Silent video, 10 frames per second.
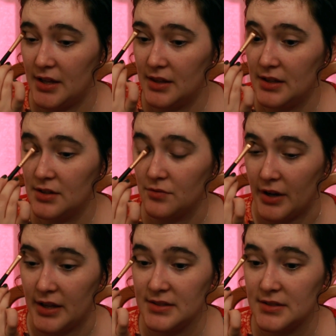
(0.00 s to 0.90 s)
alien
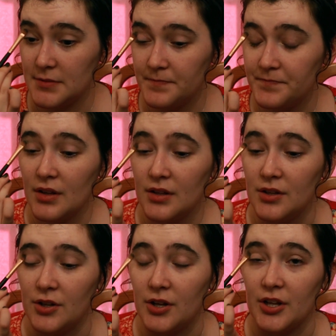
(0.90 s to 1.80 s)
race.
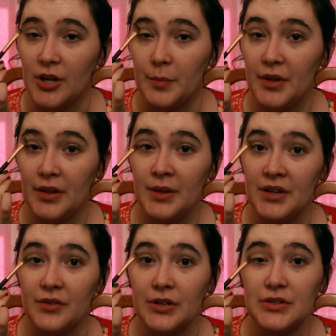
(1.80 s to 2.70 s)
You're in a completely
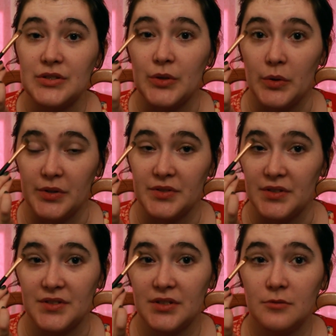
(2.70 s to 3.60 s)
different solar
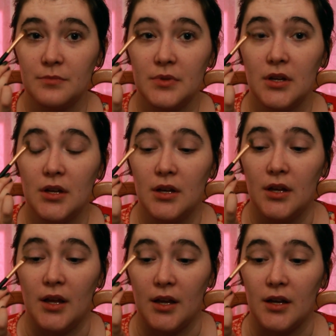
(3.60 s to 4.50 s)
system,
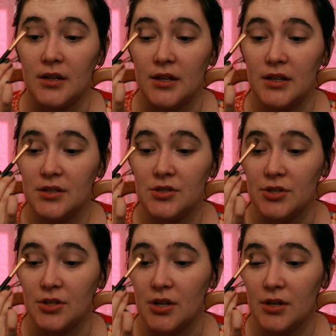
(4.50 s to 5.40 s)
and it is
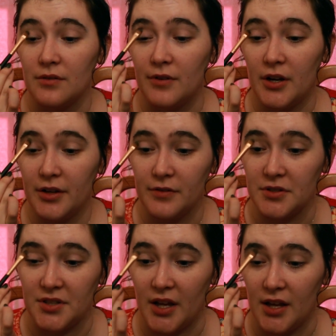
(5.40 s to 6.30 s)
your very
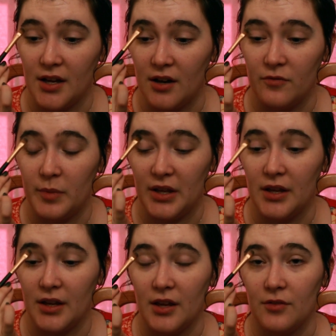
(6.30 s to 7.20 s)
first day of
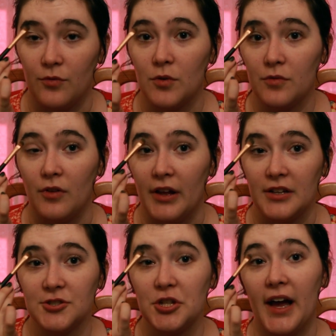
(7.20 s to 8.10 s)
being a
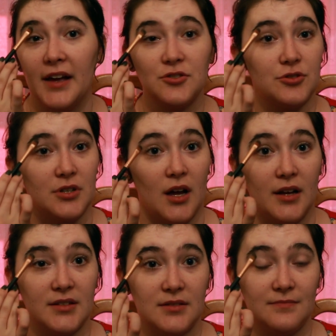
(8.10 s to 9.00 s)
full-fledged
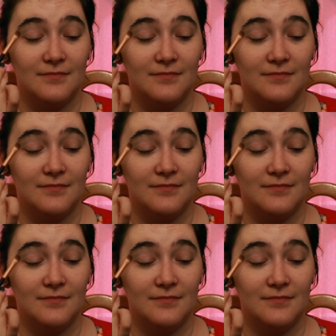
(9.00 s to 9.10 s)
astronaut.